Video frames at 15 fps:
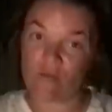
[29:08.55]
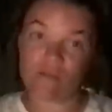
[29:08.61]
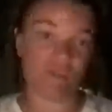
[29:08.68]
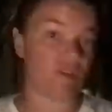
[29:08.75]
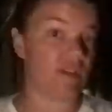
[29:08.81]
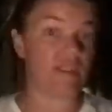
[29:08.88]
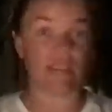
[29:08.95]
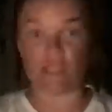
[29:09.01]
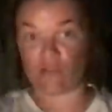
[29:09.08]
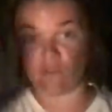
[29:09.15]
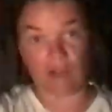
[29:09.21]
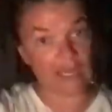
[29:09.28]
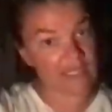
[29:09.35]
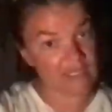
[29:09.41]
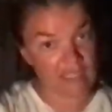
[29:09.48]
so that they're
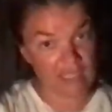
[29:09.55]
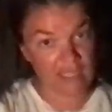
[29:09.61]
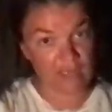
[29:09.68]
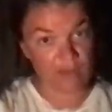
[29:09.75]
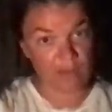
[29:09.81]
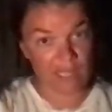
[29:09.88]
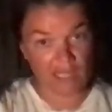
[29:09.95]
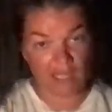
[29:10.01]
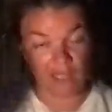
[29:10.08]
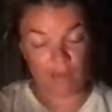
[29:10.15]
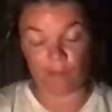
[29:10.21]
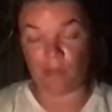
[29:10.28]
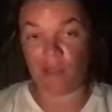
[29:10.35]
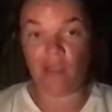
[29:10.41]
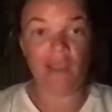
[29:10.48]
ready to hit it back up.
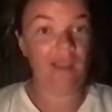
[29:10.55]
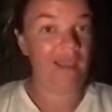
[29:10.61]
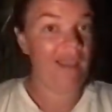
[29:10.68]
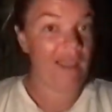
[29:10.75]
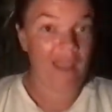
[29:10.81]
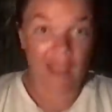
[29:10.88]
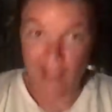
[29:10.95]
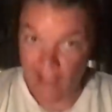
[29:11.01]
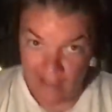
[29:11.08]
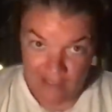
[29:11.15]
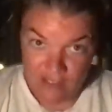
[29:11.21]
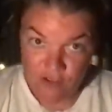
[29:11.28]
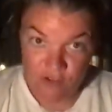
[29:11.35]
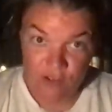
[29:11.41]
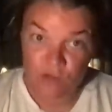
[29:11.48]
As
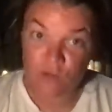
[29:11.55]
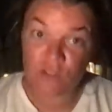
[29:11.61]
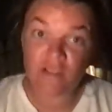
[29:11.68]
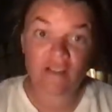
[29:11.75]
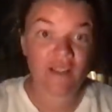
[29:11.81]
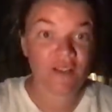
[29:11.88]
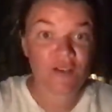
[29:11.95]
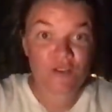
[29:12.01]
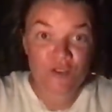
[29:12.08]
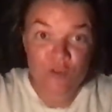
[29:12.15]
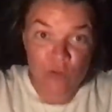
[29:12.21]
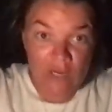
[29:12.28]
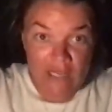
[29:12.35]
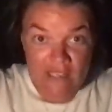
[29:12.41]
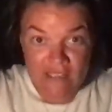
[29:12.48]
usual,
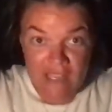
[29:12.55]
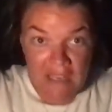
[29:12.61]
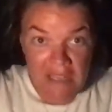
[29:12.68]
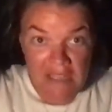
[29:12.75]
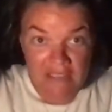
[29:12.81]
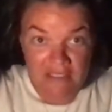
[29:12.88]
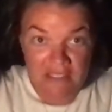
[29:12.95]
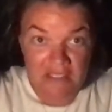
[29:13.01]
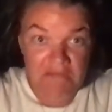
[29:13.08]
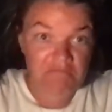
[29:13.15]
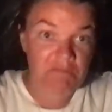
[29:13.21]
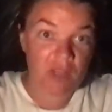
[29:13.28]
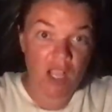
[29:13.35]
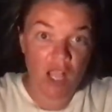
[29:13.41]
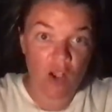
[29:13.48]
20 seconds,
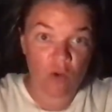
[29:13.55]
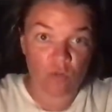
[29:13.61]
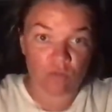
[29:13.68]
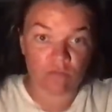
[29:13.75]
go!